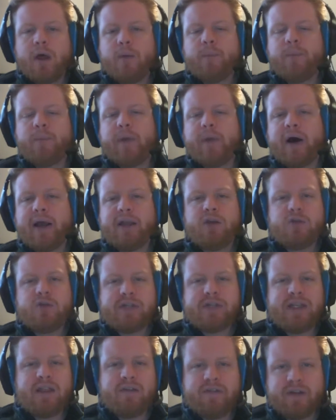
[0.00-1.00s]
by
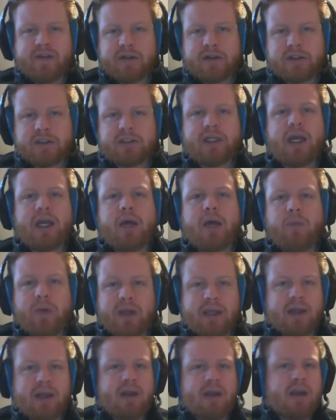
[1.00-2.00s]
using the filter tab, we
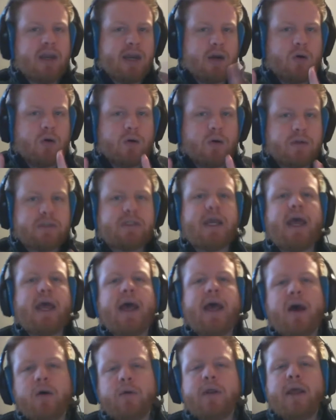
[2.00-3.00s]
can narrow it
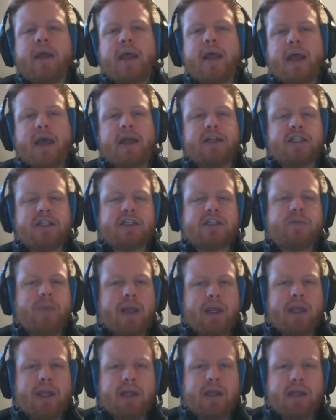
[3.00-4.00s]
down and just
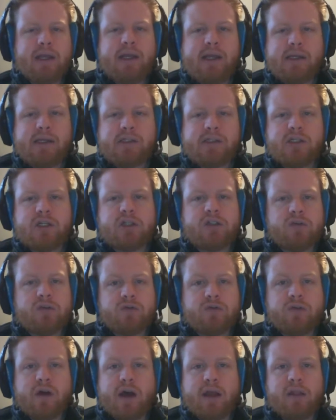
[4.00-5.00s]
make it easier to
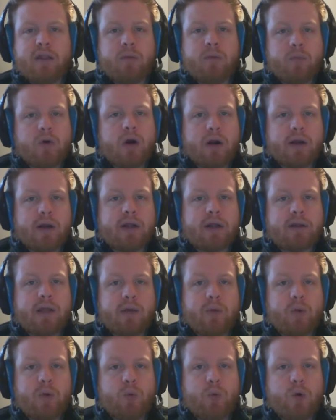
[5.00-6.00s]
find the product that
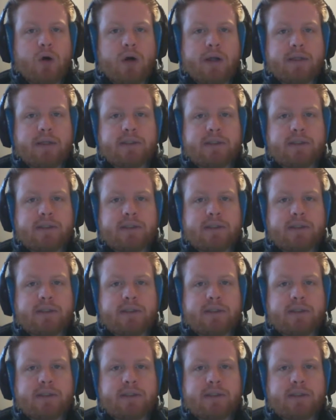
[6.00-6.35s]
we want.